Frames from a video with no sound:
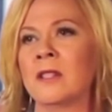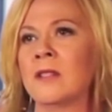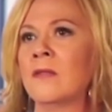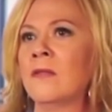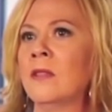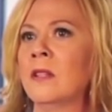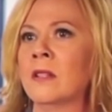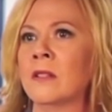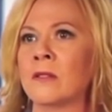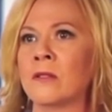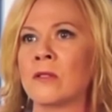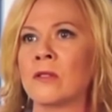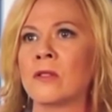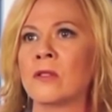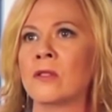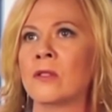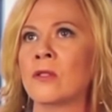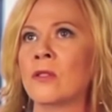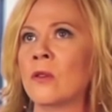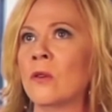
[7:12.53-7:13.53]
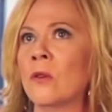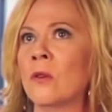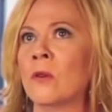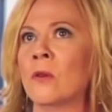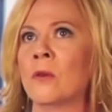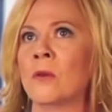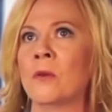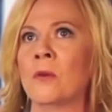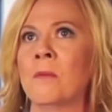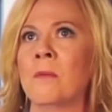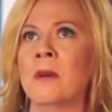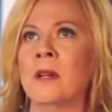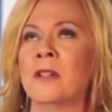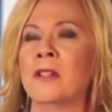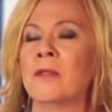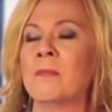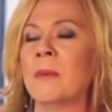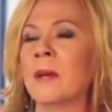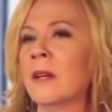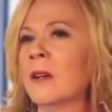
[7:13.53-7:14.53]
It's just been so
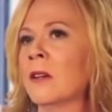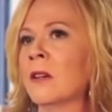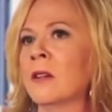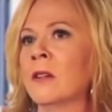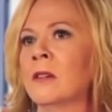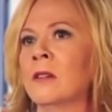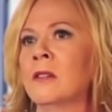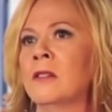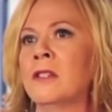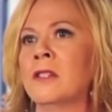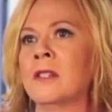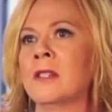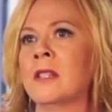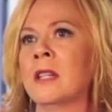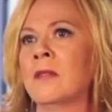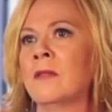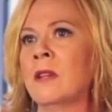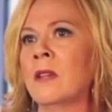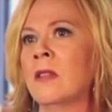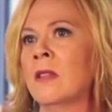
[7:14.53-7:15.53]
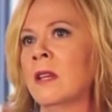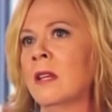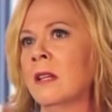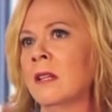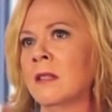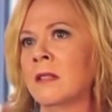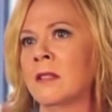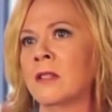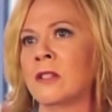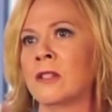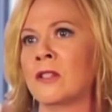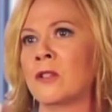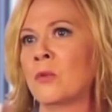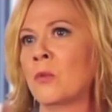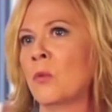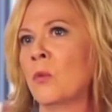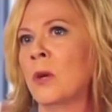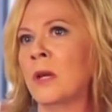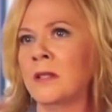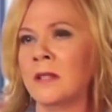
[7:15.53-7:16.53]
much better to sleep totally
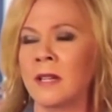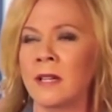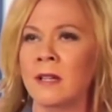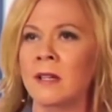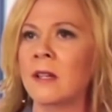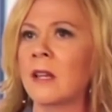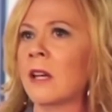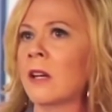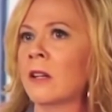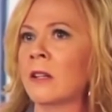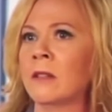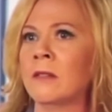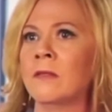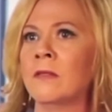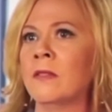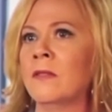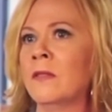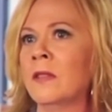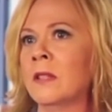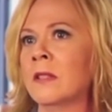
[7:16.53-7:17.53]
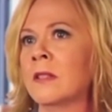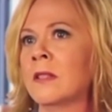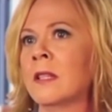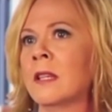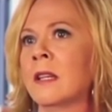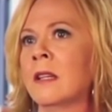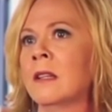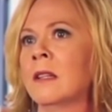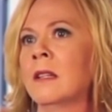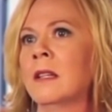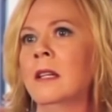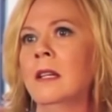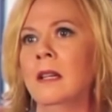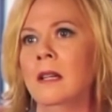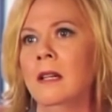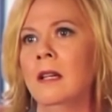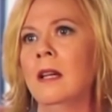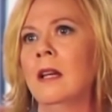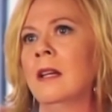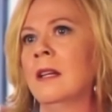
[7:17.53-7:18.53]
naked and keep the pillow under my butt, you know?
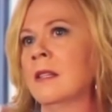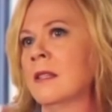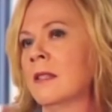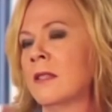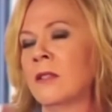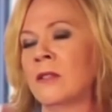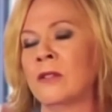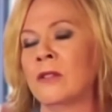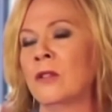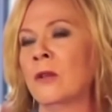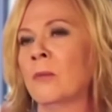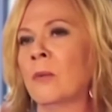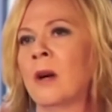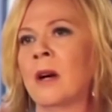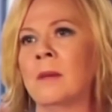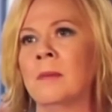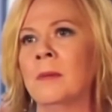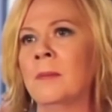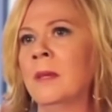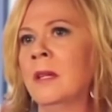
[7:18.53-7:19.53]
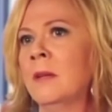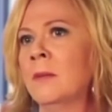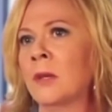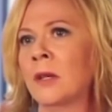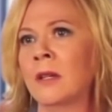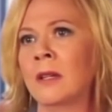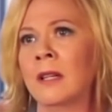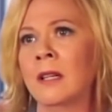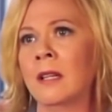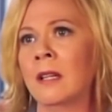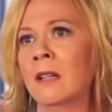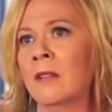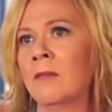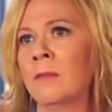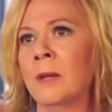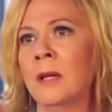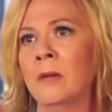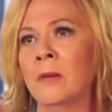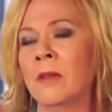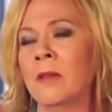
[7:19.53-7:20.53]
And it's great because no one takes it away
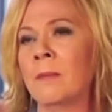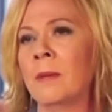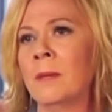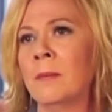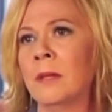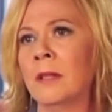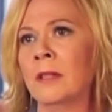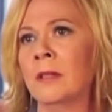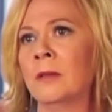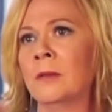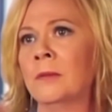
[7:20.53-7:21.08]
because it stinks so